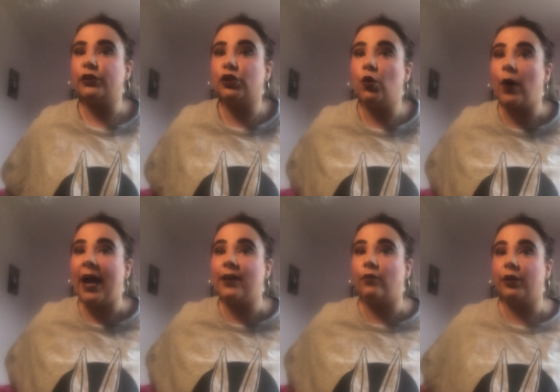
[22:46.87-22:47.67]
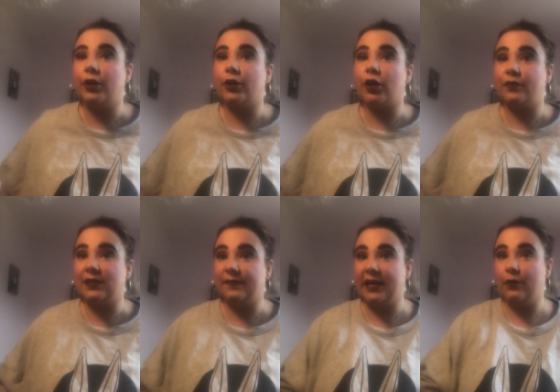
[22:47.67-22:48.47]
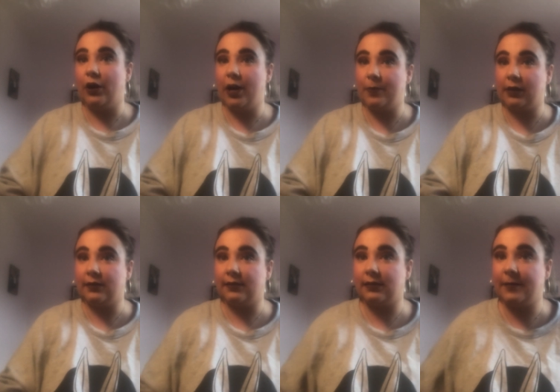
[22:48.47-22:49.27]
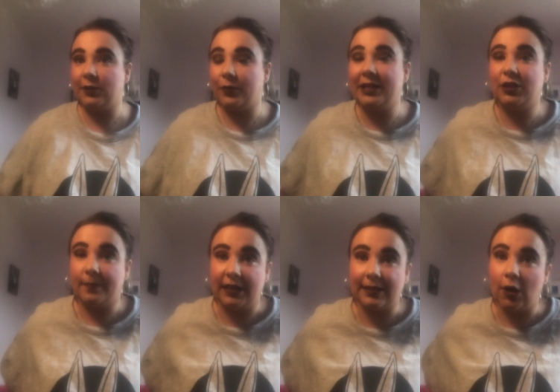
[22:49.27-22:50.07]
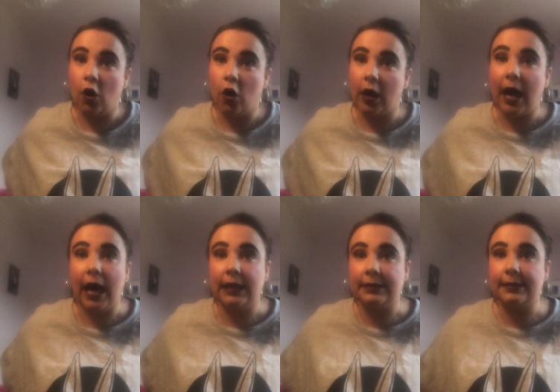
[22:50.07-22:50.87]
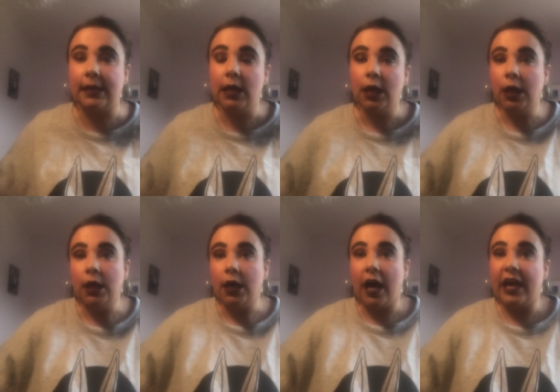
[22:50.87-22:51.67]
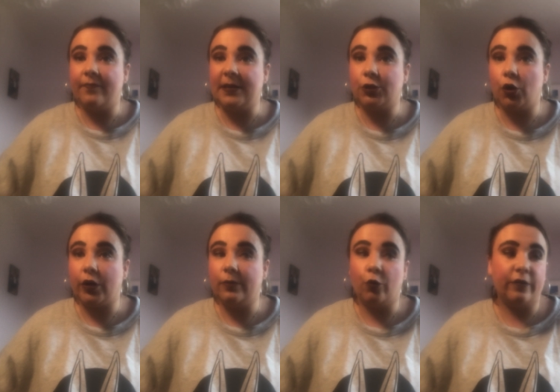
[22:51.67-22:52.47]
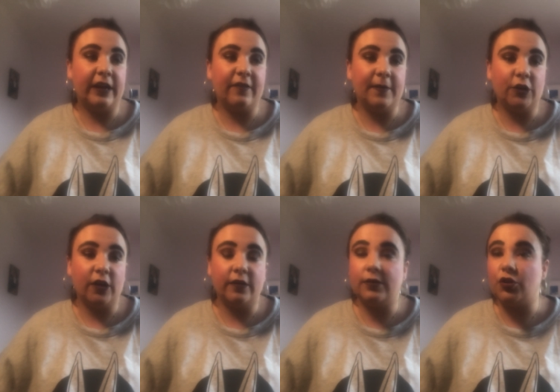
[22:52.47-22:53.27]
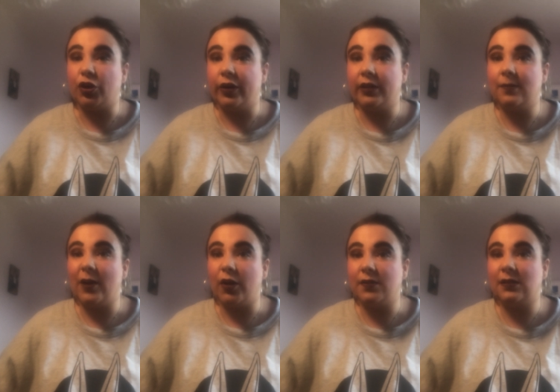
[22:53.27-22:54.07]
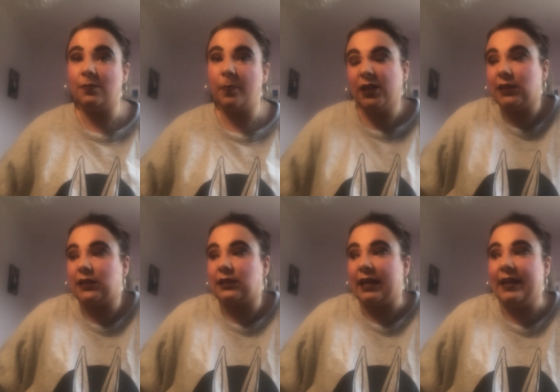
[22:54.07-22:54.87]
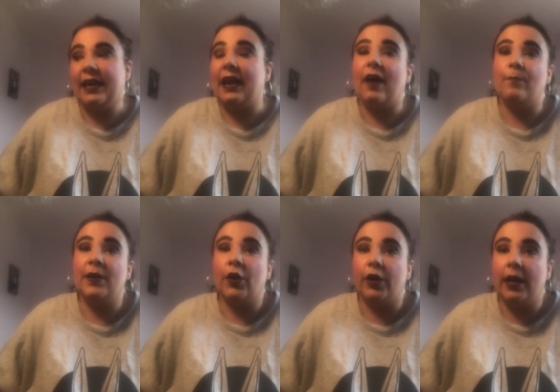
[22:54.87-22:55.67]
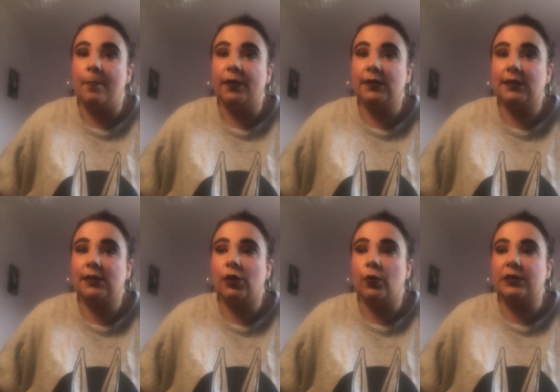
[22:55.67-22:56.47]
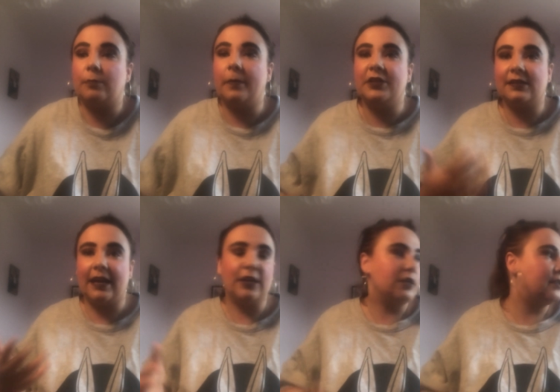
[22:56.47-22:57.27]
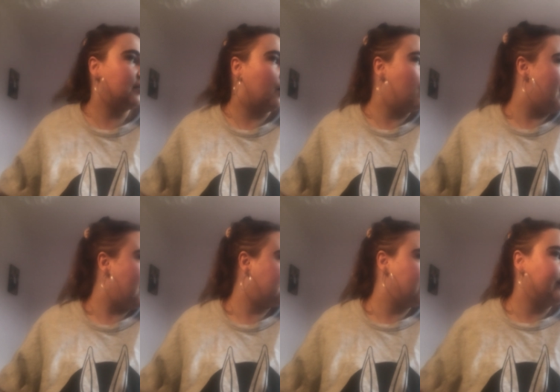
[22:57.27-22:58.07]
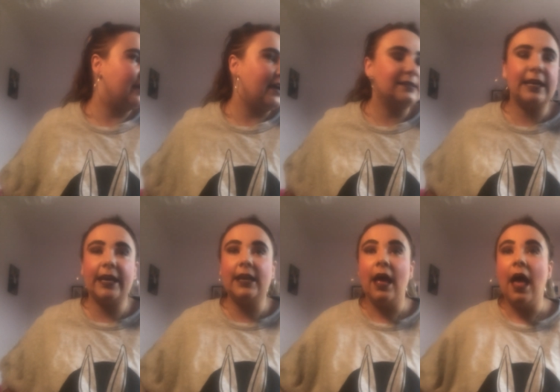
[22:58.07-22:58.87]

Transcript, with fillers: So I'm gonna cut this video now because it's been 22 minutes long and I've been talking more than I've been doing a tutorial to be honest. But then again I haven't been on it in months so it's probably just getting used to coming back to you guys again.